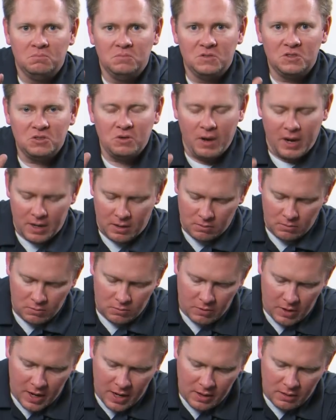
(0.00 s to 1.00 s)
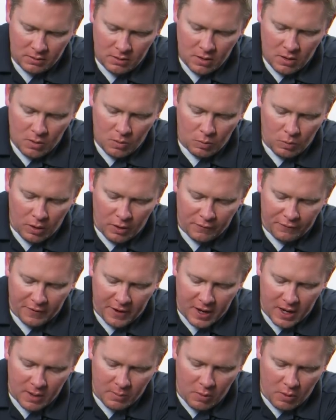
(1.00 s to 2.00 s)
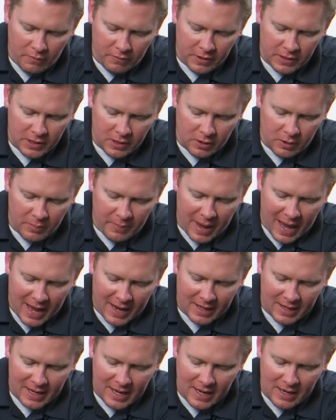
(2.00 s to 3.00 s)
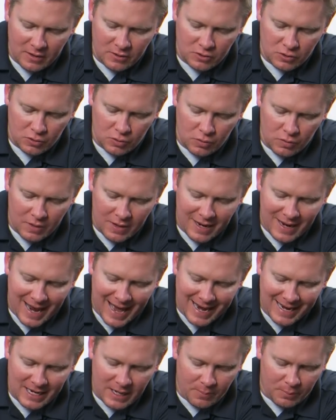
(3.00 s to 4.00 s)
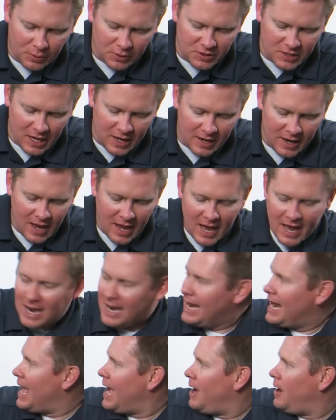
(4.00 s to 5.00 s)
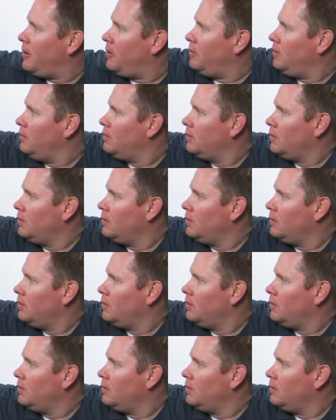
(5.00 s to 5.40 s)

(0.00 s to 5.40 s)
It's great, right? Well, if I come over here back and do 90%, now